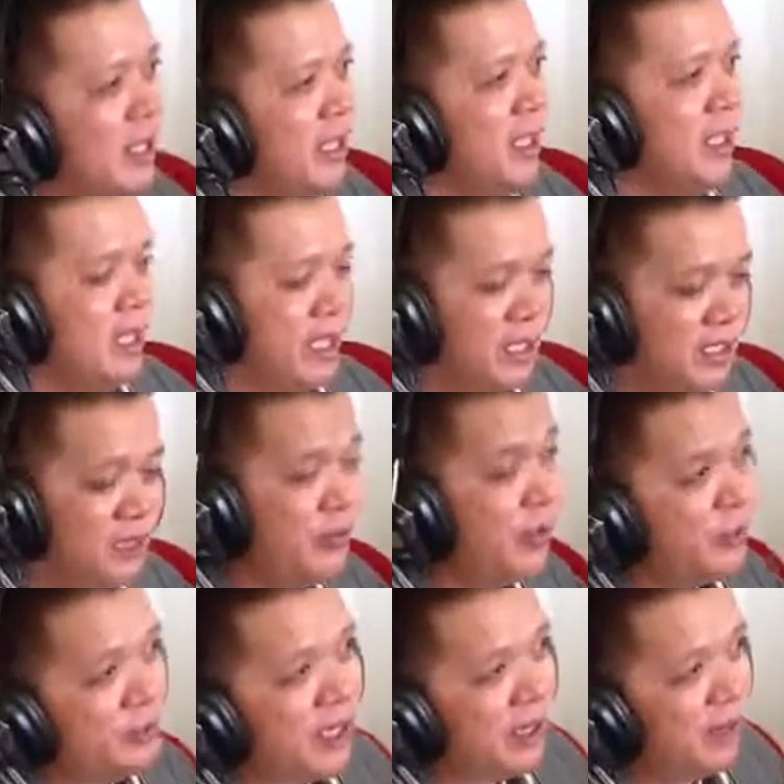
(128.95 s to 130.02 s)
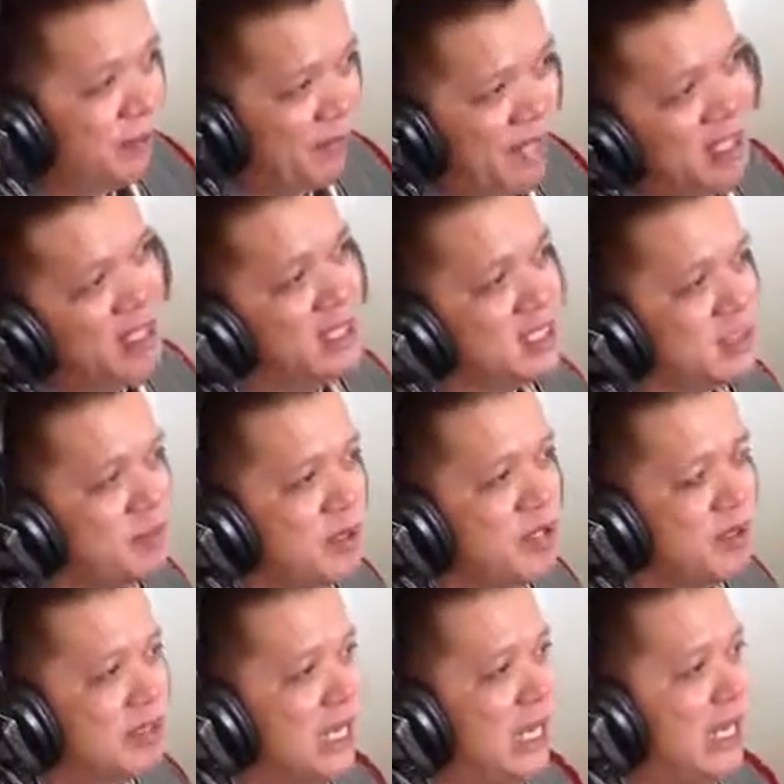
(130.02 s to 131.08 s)
Mm. And you will be amazed
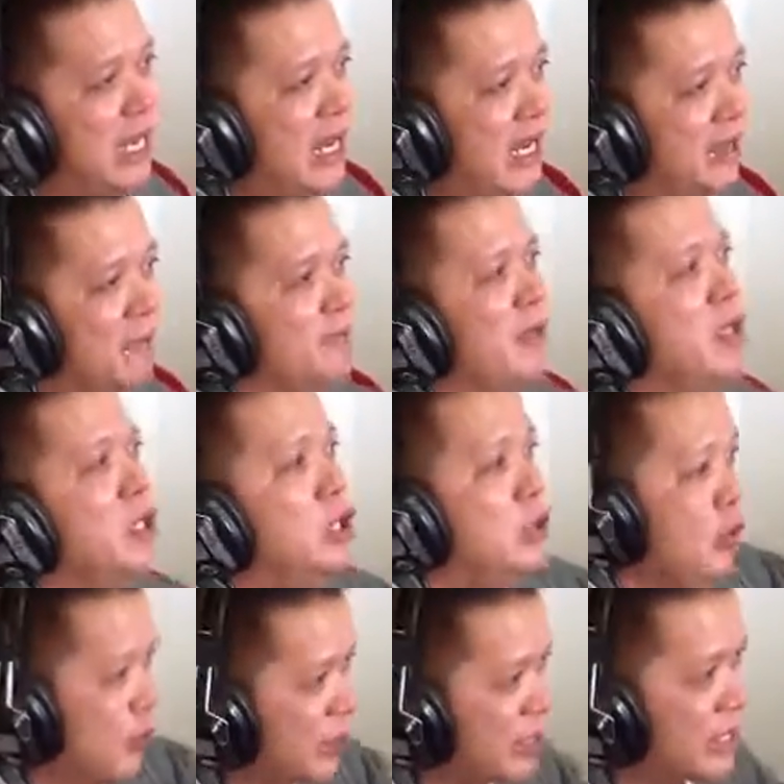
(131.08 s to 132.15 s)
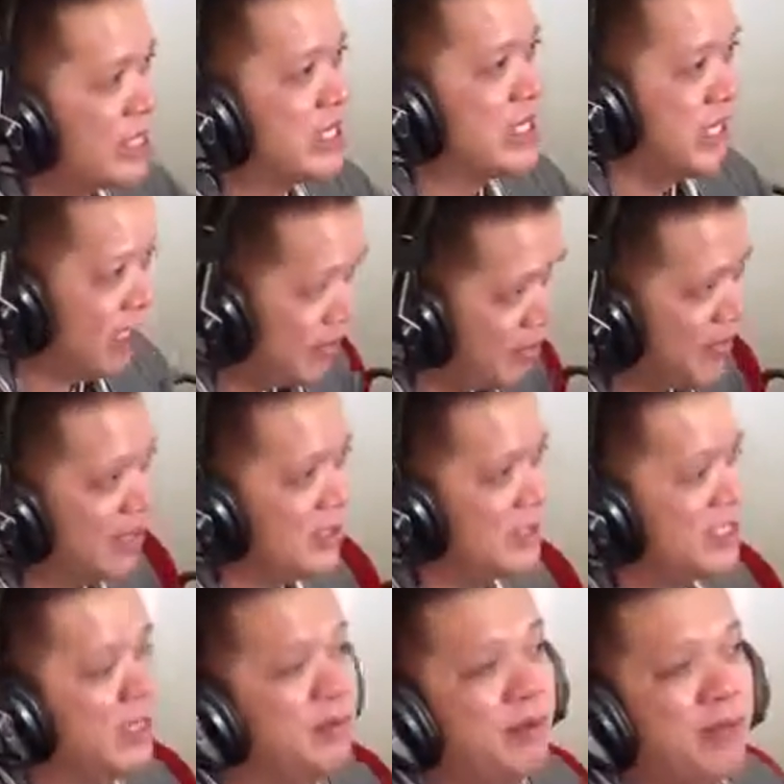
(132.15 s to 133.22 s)
because a lot of youth coming,
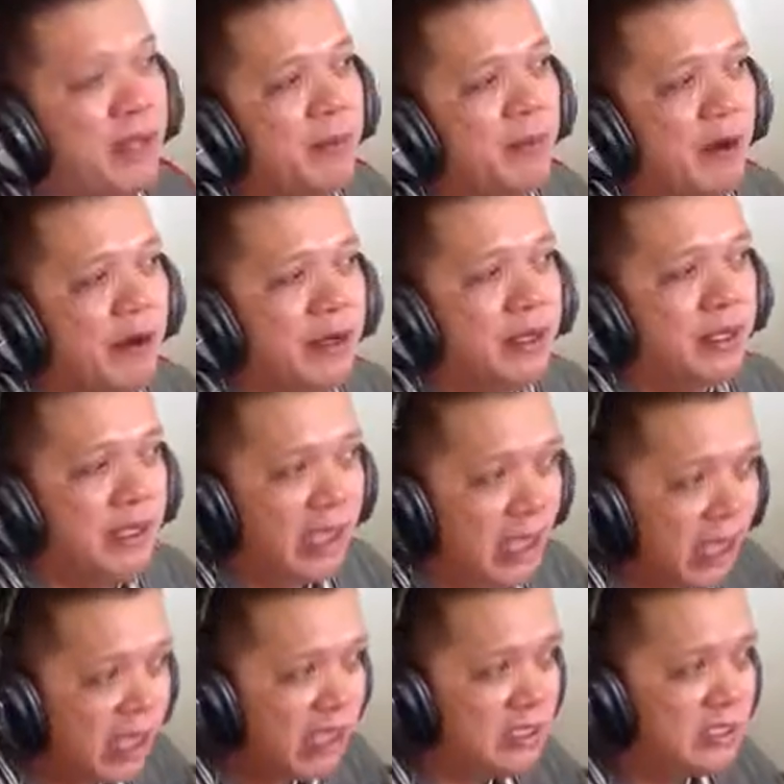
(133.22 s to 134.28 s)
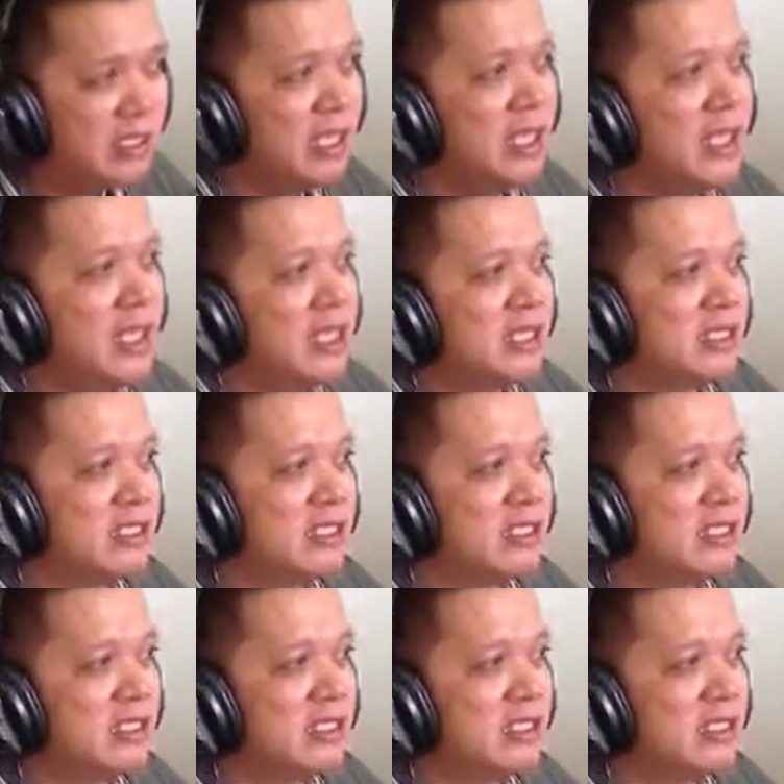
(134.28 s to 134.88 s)
some of them are gays, mm.